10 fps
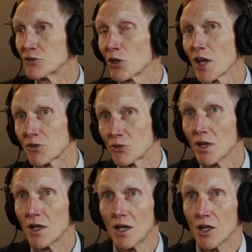And so that's,
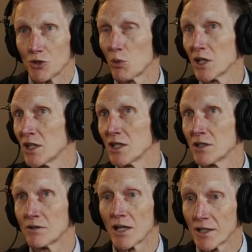so
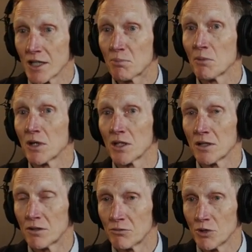we uh,
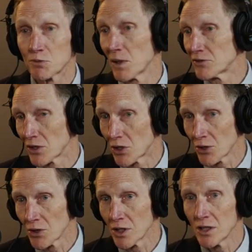implemented risk-based
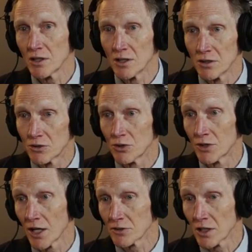security in
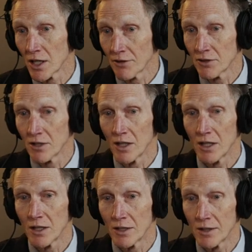two thousand eleven,
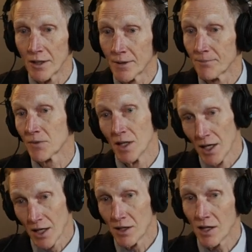and um,
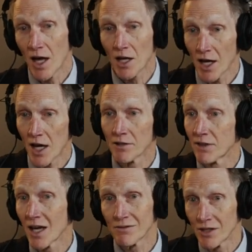and the, out, out
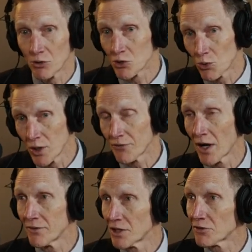of that, there were
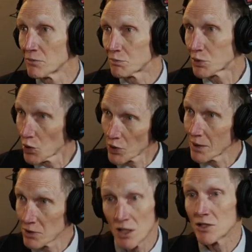twenty-five different
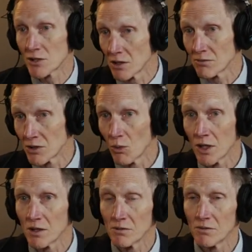program changes, and the
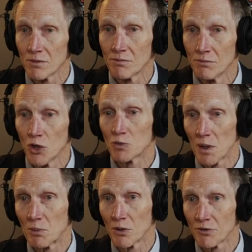one that most
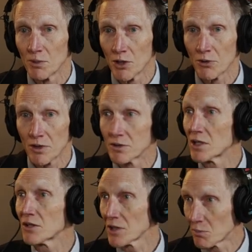people are familiar with is
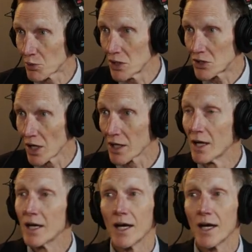T S A PreCheck.